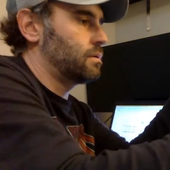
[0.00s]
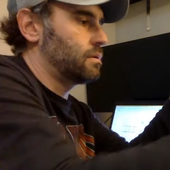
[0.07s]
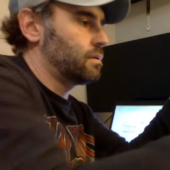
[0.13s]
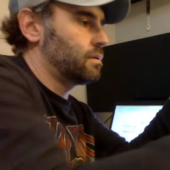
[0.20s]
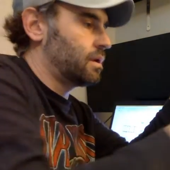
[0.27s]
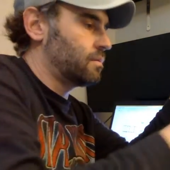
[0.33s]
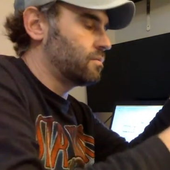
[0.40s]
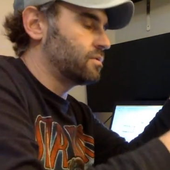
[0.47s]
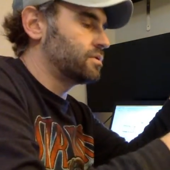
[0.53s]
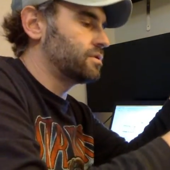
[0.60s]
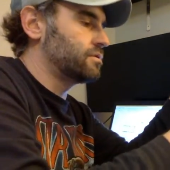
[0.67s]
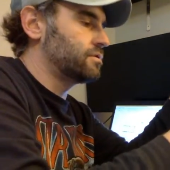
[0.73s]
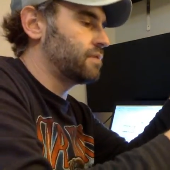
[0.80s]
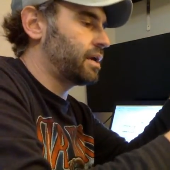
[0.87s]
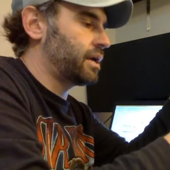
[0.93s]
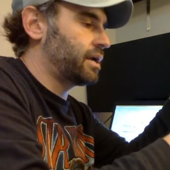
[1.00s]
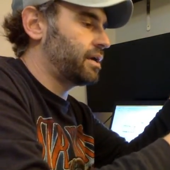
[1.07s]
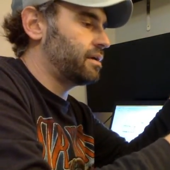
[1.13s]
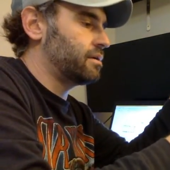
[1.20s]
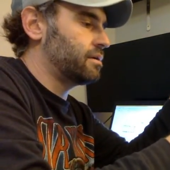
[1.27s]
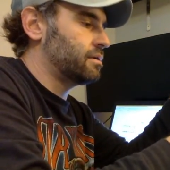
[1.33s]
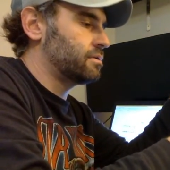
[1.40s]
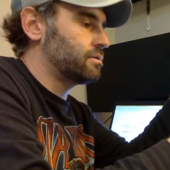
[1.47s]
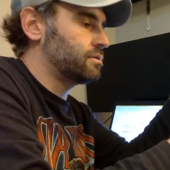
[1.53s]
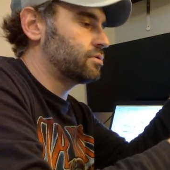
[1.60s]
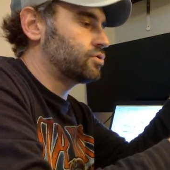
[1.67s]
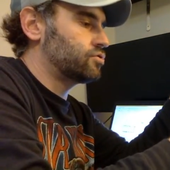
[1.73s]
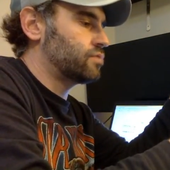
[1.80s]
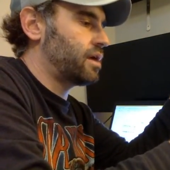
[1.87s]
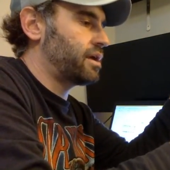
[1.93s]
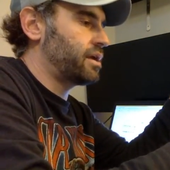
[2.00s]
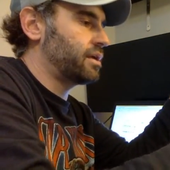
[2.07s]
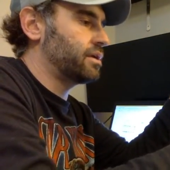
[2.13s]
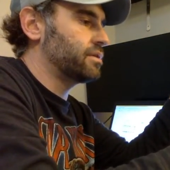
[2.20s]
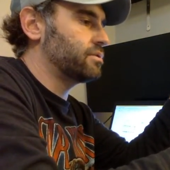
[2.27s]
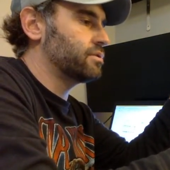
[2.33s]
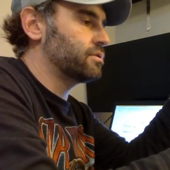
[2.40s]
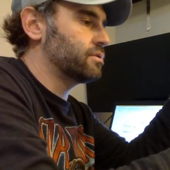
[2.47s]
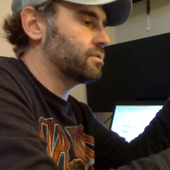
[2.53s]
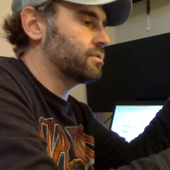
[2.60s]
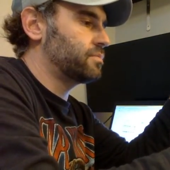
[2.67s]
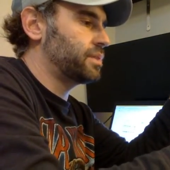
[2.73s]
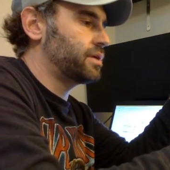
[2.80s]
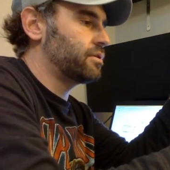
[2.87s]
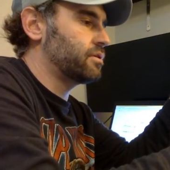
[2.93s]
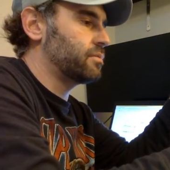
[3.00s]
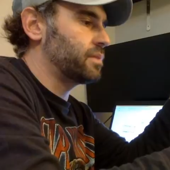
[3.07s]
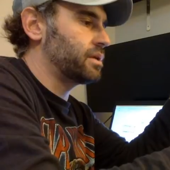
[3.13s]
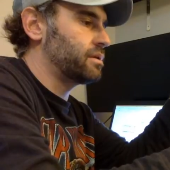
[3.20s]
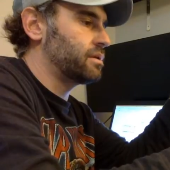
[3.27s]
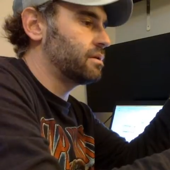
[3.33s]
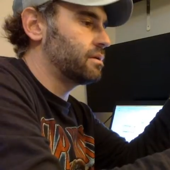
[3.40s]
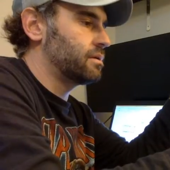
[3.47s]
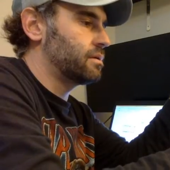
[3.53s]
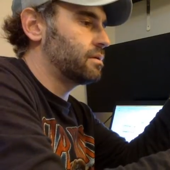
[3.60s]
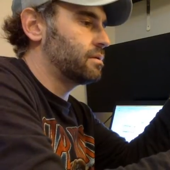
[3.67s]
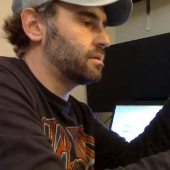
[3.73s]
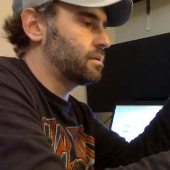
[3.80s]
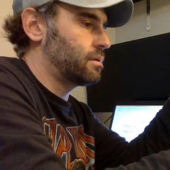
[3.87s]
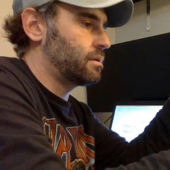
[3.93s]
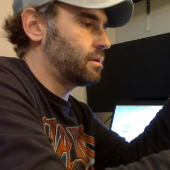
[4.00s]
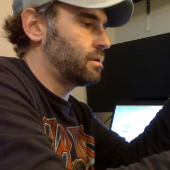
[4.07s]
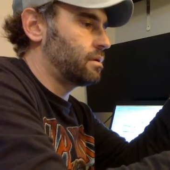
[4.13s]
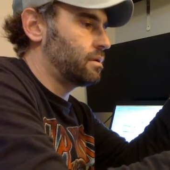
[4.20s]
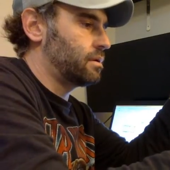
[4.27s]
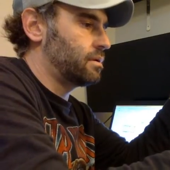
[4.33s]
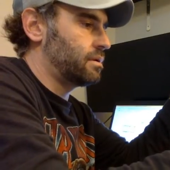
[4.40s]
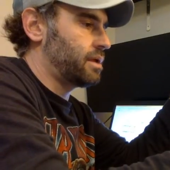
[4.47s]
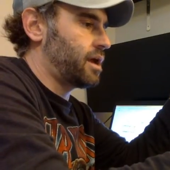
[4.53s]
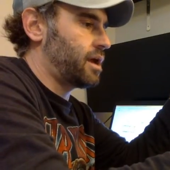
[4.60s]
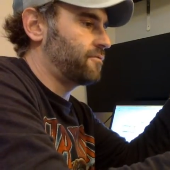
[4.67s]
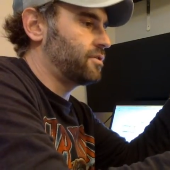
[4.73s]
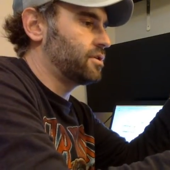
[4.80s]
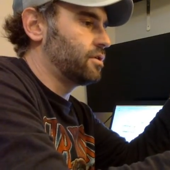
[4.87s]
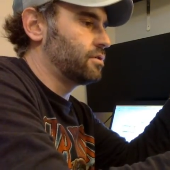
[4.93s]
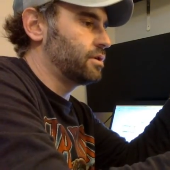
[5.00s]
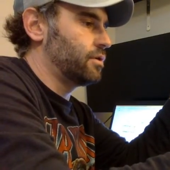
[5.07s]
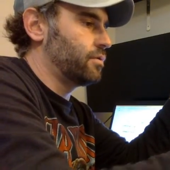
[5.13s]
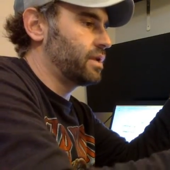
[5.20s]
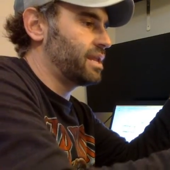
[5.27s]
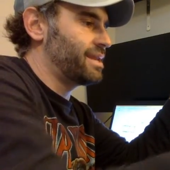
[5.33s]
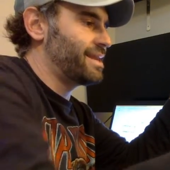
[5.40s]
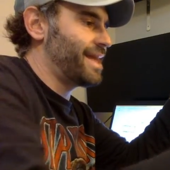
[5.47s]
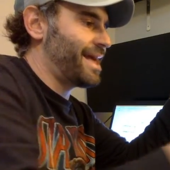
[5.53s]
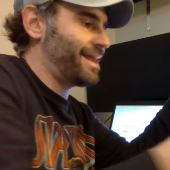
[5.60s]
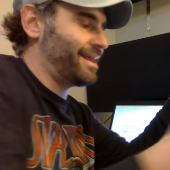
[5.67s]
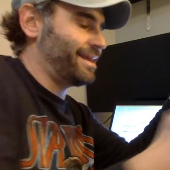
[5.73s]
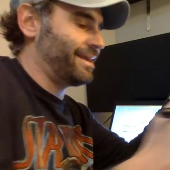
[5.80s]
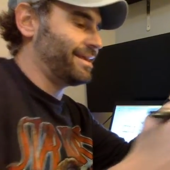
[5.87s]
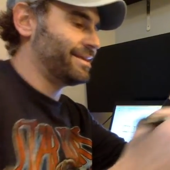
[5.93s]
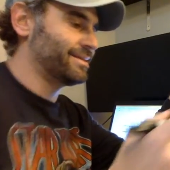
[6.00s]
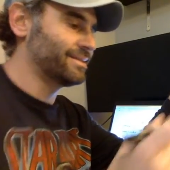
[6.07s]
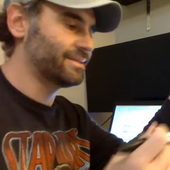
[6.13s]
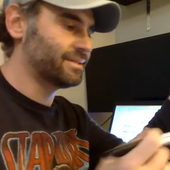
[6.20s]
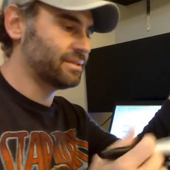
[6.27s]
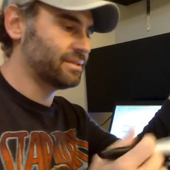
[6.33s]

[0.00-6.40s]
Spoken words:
And we'll do a triangular pyramid. Now, if you don't know what a net is,